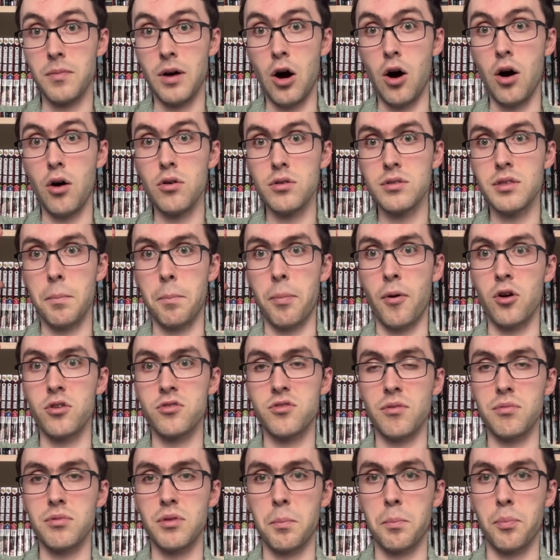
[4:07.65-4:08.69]
all the
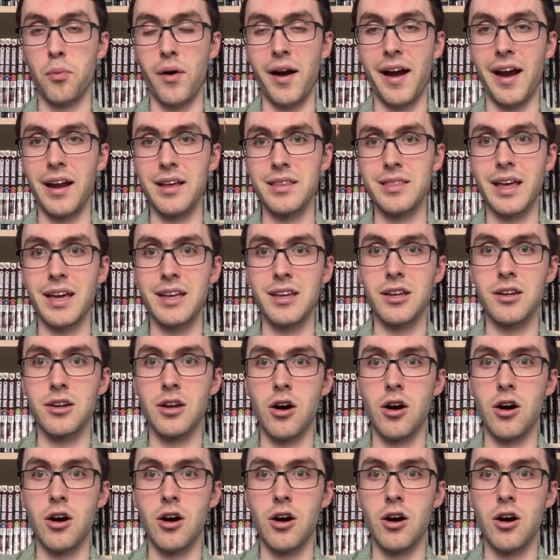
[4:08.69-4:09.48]
parts of the brain that,